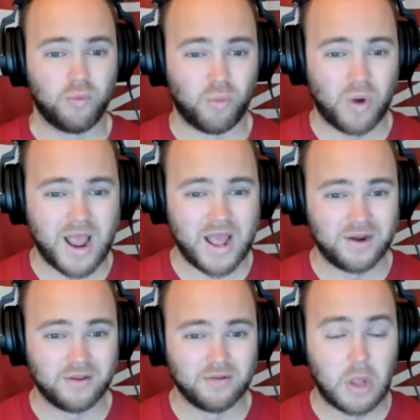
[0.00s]

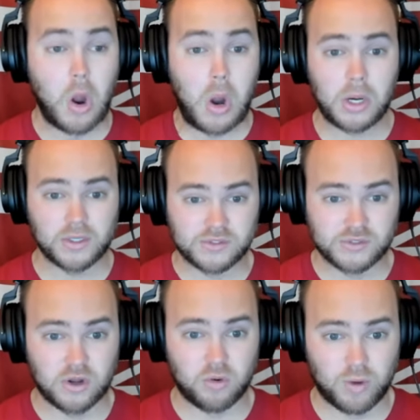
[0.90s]
red,
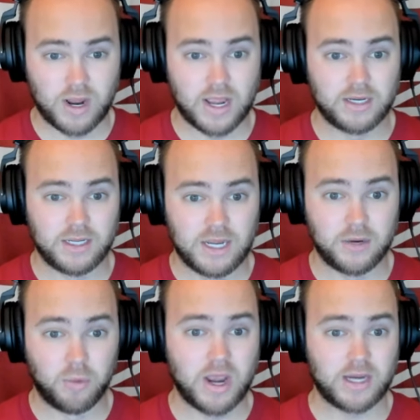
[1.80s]
Arkansas red
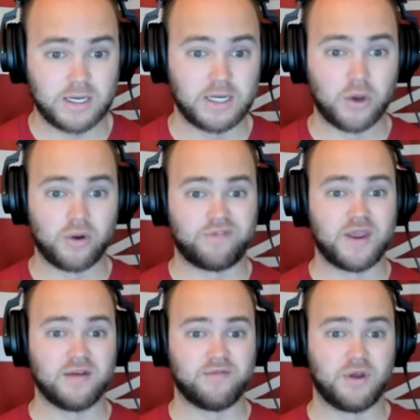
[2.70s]
and white, and go to
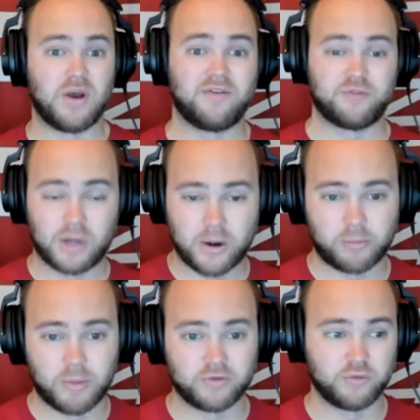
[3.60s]
Fayetteville after
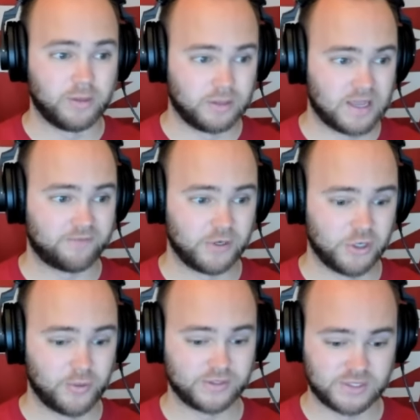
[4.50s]
Eric Musselman left for
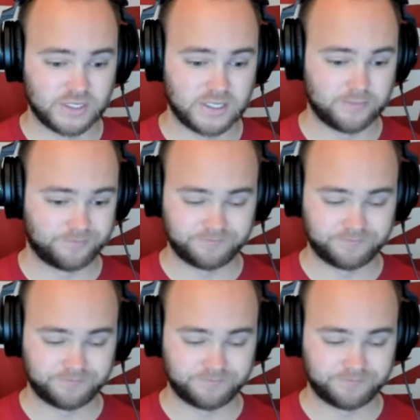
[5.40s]
USC.